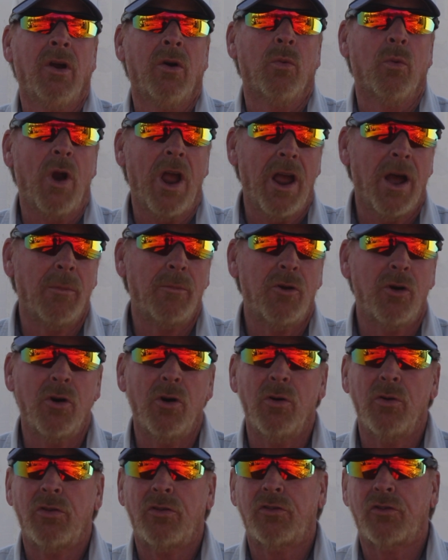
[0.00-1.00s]
rammed
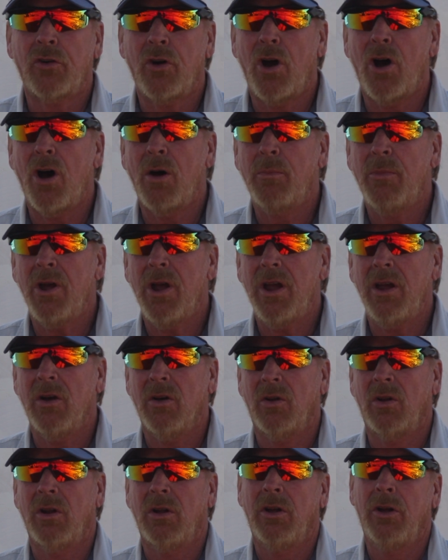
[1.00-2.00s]
earth, straw
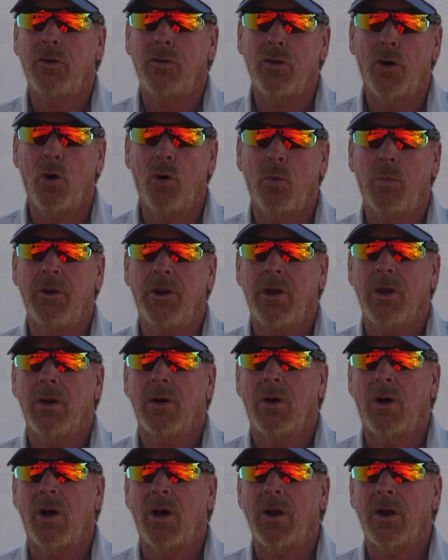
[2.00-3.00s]
bale, adobe,
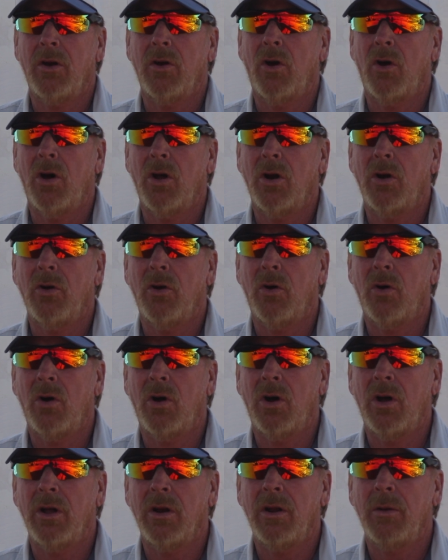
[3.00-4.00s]
on and on and
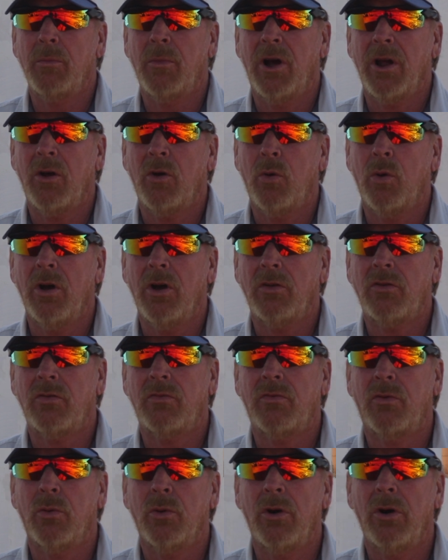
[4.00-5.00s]
on in my quest
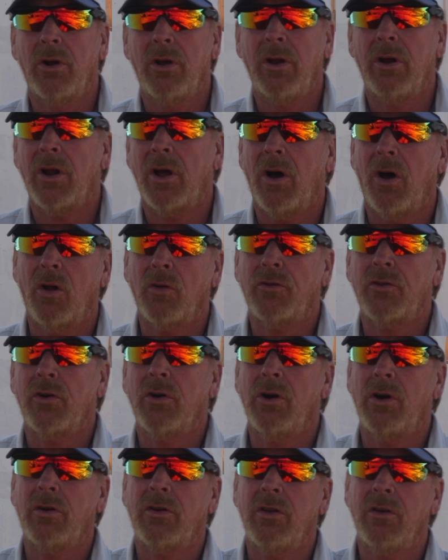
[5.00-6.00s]
for an
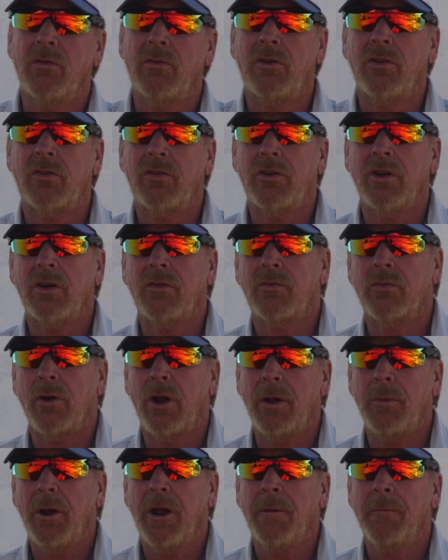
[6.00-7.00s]
alternative to stick
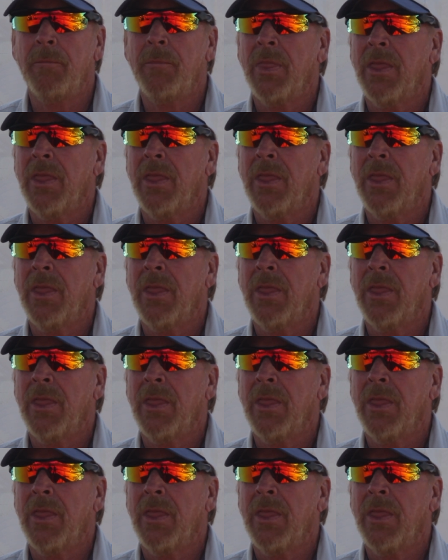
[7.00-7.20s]
framing.